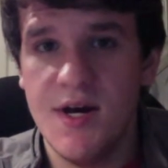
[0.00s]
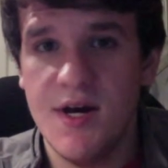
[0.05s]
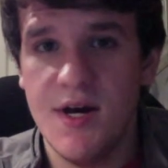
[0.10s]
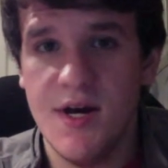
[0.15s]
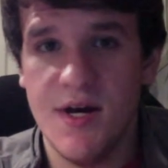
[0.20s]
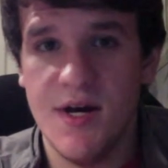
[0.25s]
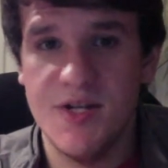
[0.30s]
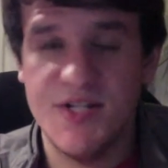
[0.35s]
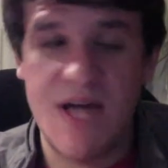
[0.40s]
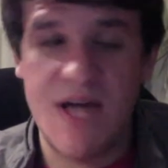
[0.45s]

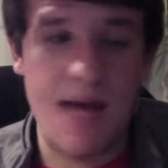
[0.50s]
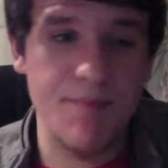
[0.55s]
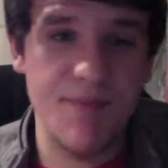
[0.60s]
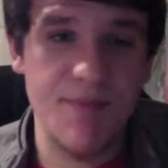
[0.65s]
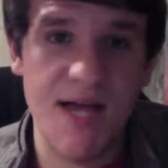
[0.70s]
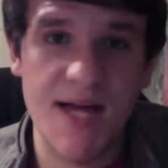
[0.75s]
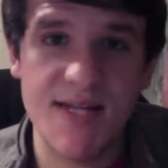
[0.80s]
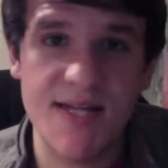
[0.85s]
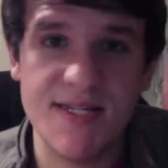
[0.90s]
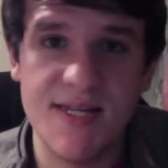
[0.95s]
Uh, Jack
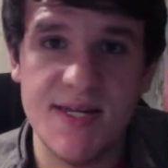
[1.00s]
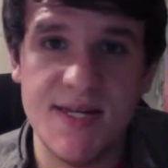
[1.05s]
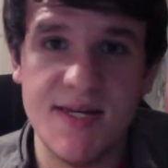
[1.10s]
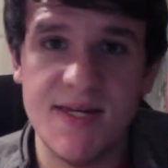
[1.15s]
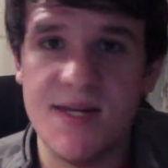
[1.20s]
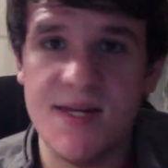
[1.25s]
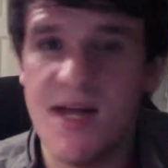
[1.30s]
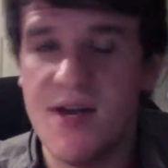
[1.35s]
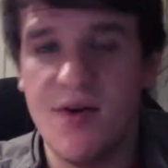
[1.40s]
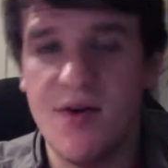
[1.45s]
Black's in
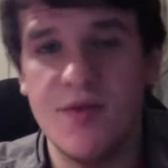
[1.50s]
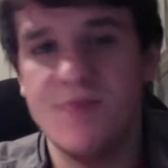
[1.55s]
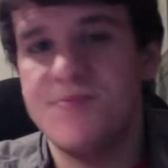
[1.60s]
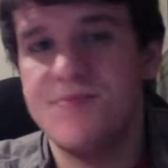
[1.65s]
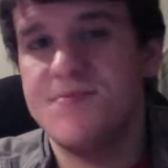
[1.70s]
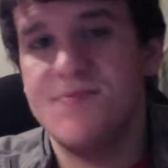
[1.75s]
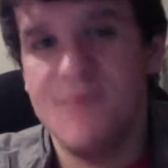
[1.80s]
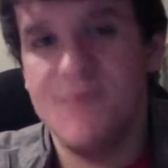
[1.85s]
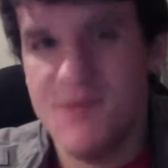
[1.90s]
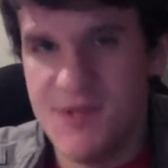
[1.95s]
it. I know
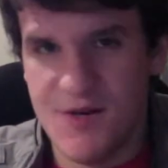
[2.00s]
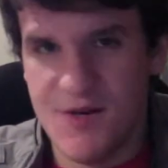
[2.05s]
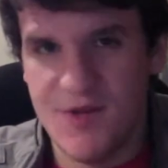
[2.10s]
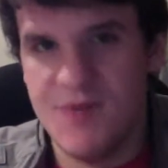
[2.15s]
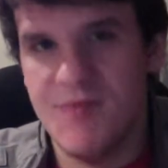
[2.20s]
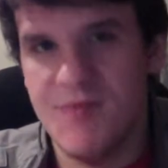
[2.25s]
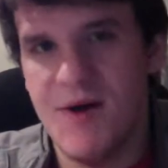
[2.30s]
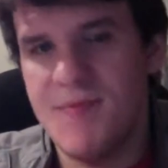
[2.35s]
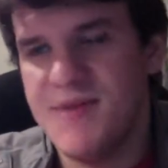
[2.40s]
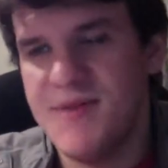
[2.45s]
you know
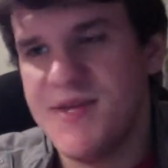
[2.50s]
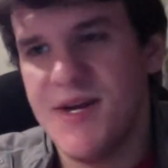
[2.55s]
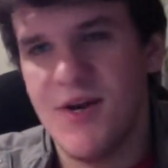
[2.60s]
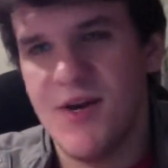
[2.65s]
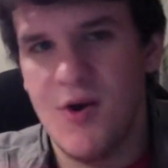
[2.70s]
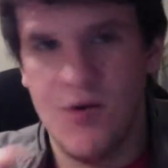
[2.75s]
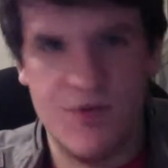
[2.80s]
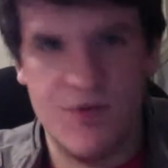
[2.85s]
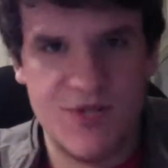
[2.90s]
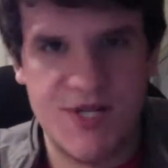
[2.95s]
you might be thinking,
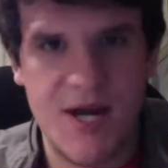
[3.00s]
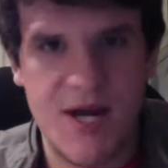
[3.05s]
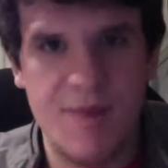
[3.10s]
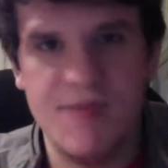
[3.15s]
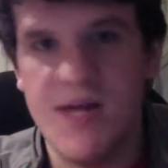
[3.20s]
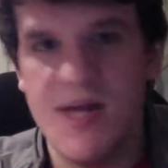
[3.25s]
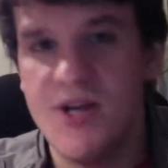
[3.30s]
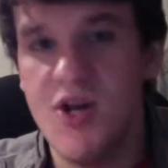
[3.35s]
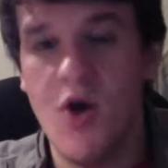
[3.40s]
oh, it's Jack Black.